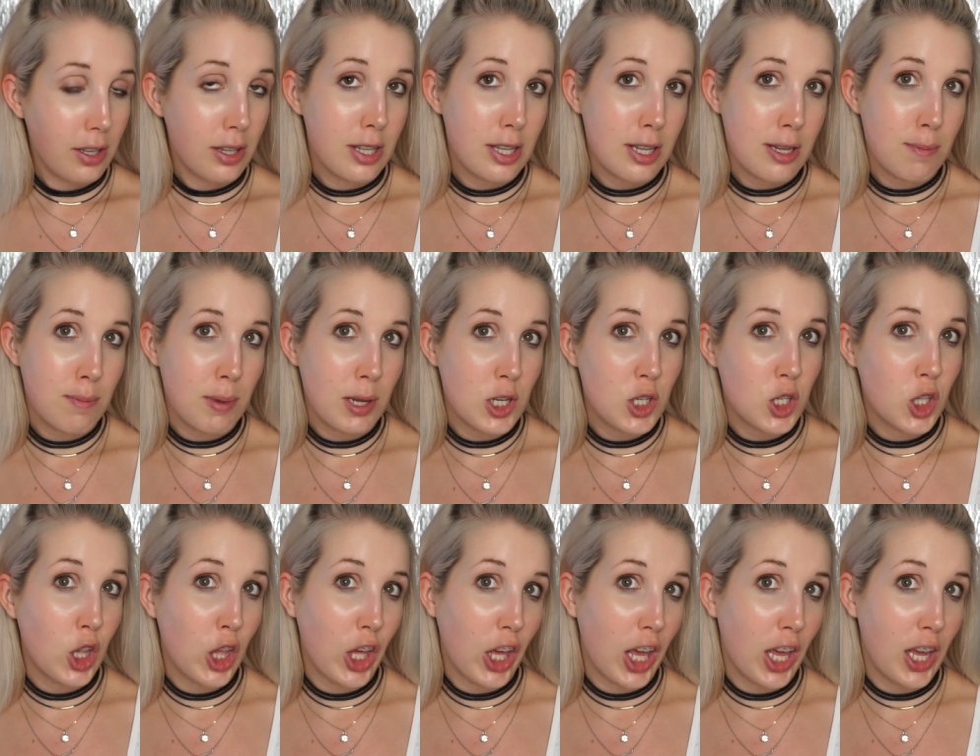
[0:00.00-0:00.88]

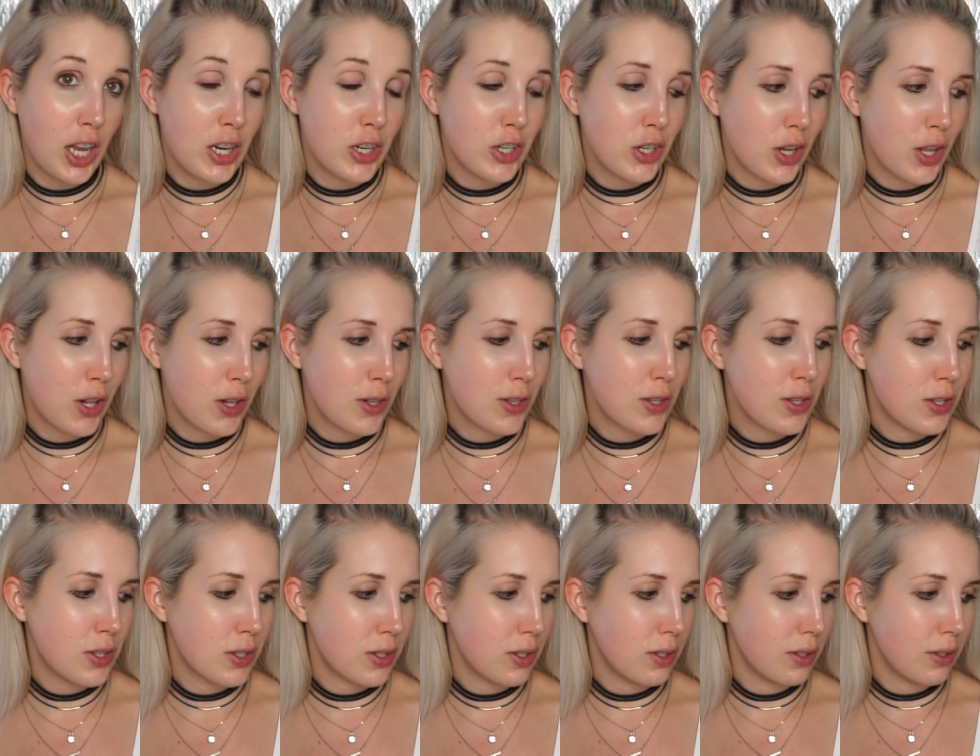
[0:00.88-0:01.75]
special
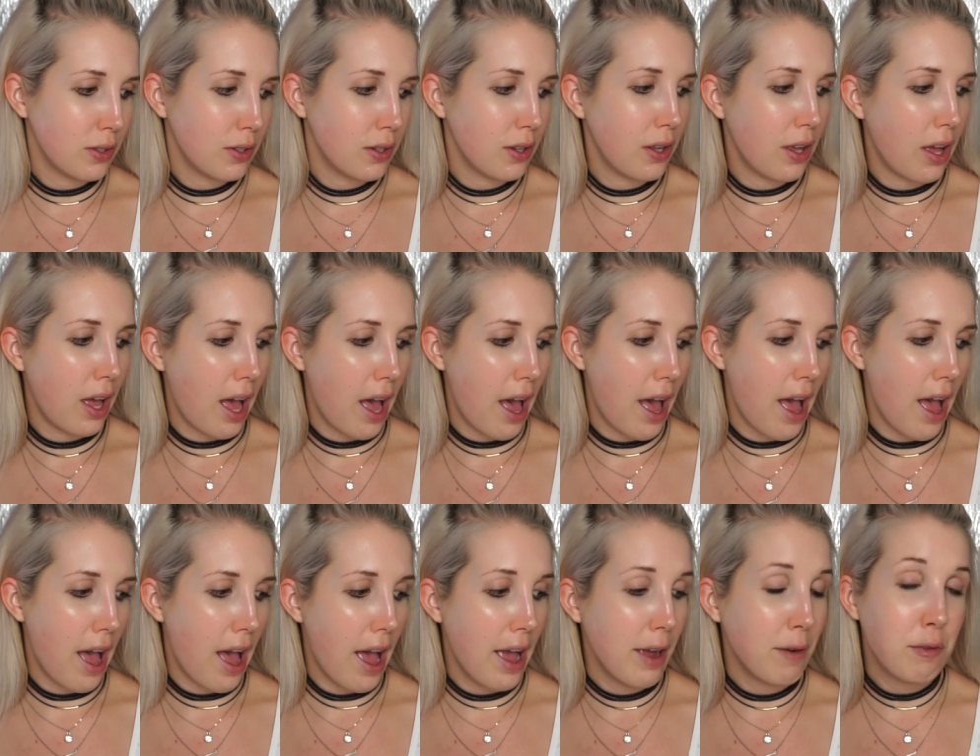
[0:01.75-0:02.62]
occasions.
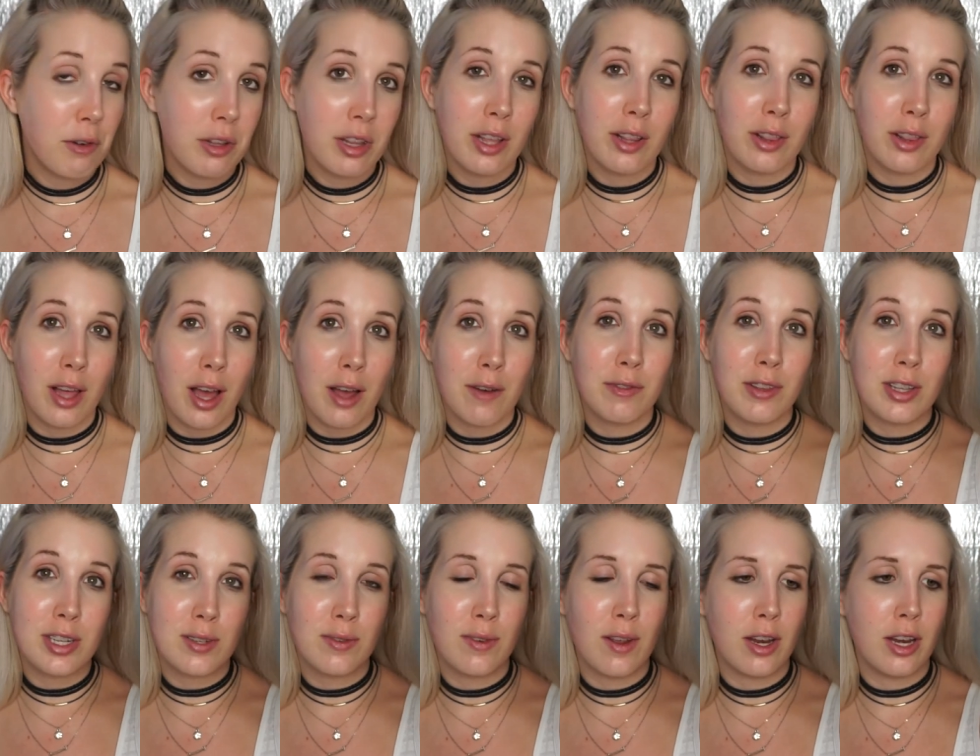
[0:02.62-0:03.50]
I really love
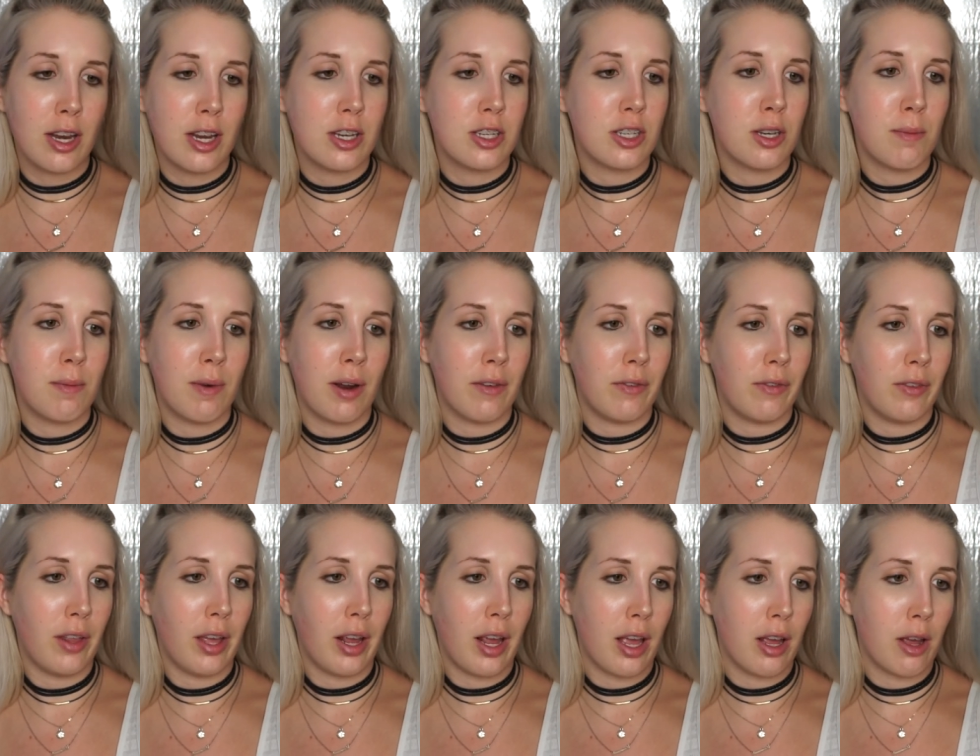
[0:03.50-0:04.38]
this foundation, but I
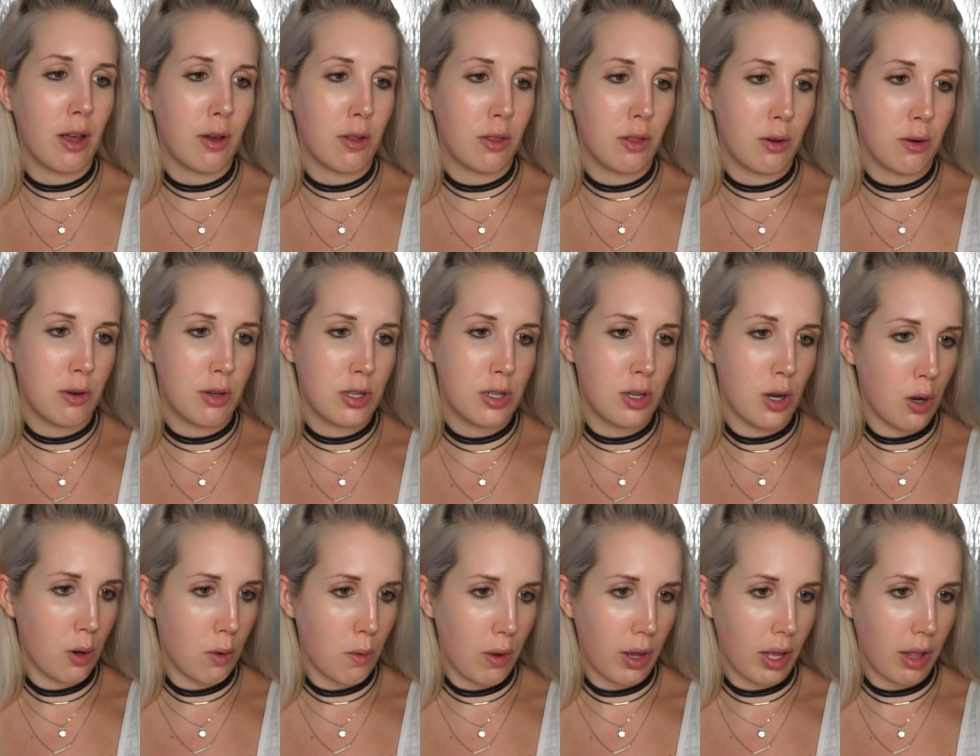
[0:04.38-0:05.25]
feel like I go through it
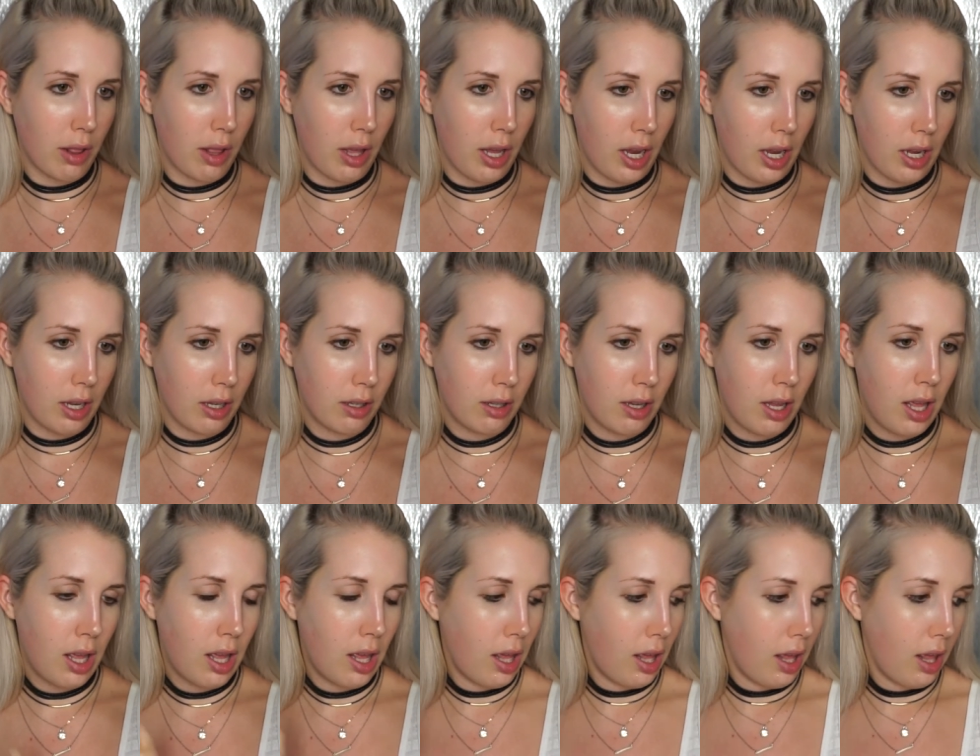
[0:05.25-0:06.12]
so quickly.
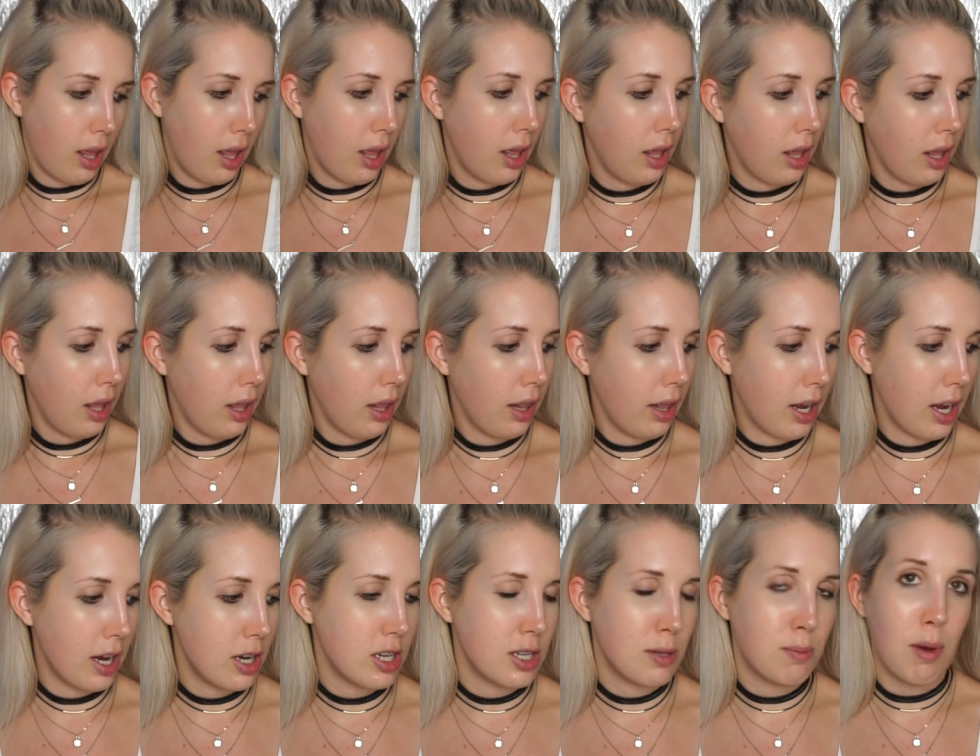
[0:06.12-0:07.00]
Like
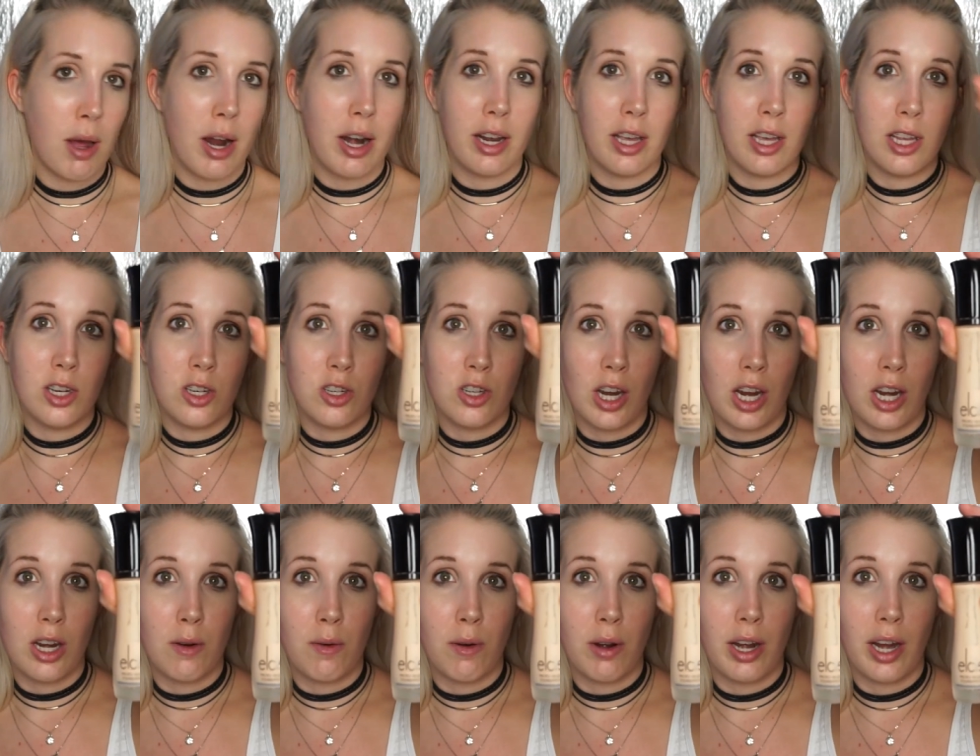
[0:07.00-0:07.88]
I just bought it in
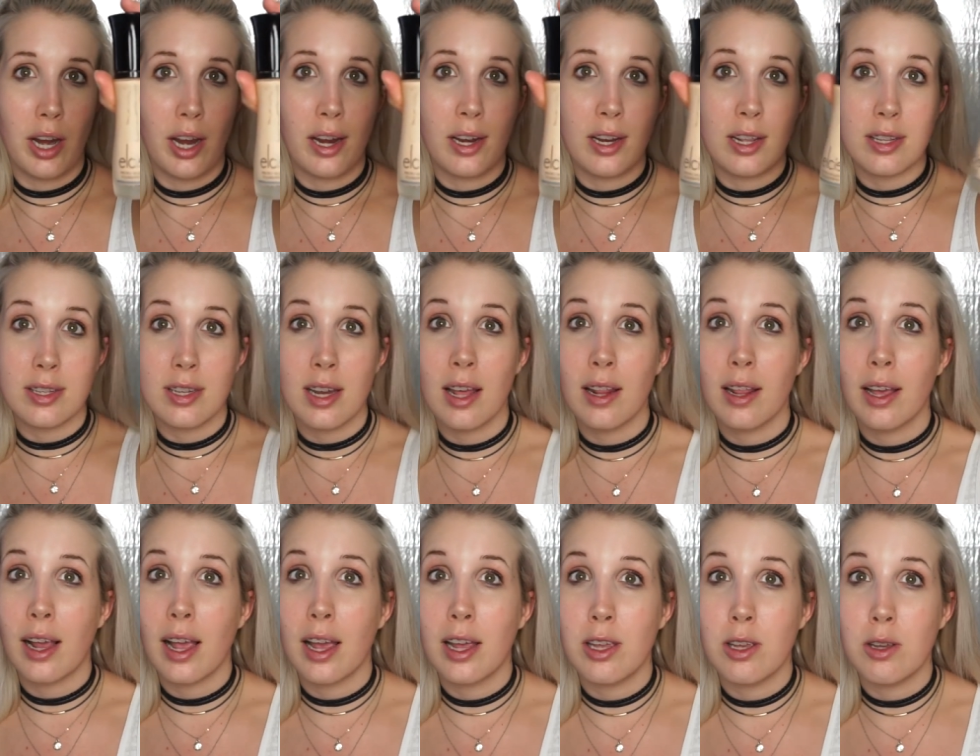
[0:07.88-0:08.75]
January and it's not
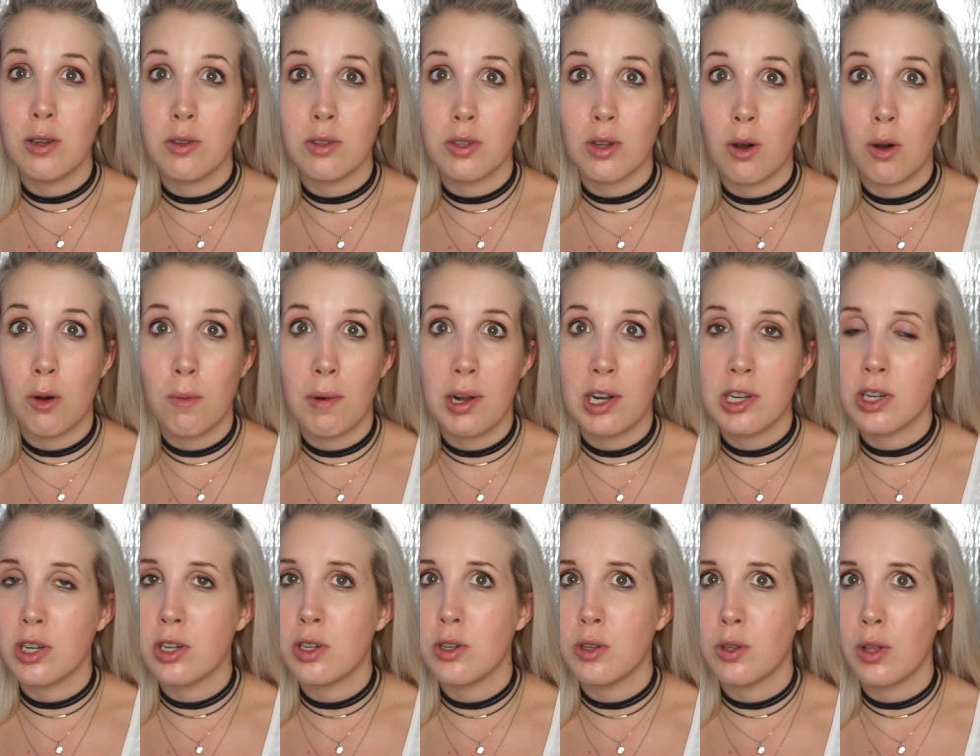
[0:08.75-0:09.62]
like I use a whole
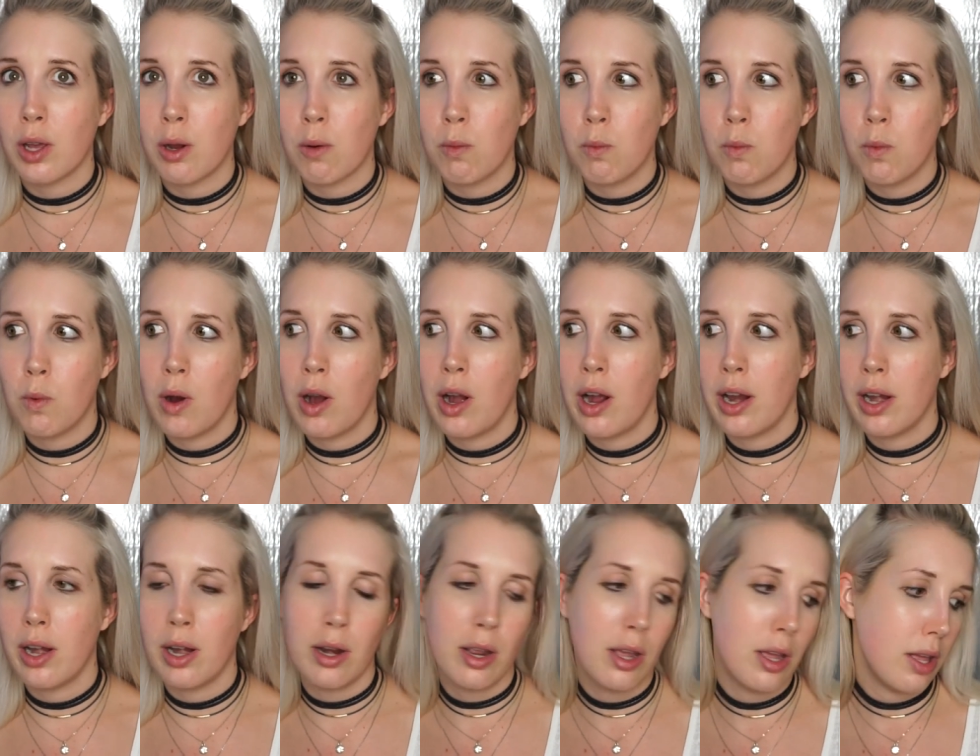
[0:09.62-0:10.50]
bunch. I do like
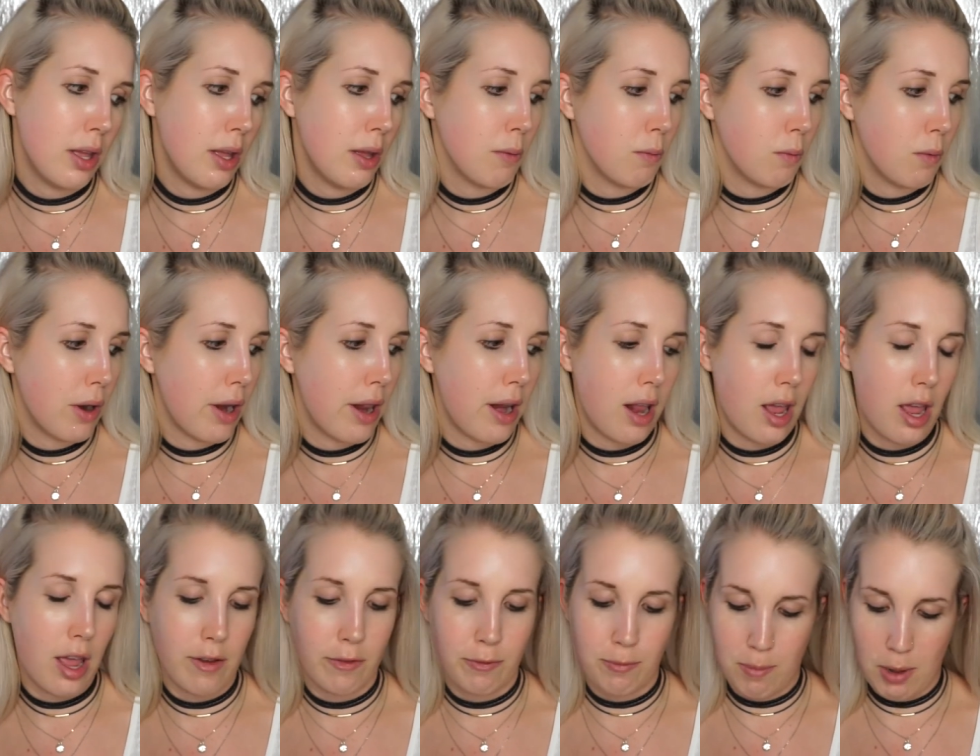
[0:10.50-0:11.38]
one, one and a
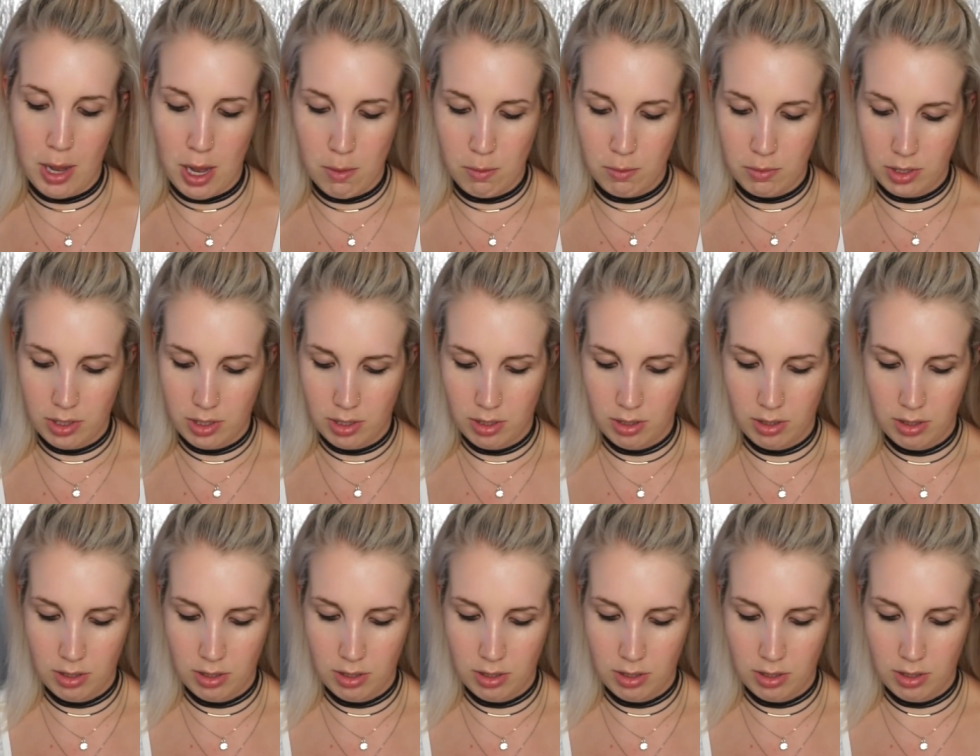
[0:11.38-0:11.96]
half pumps.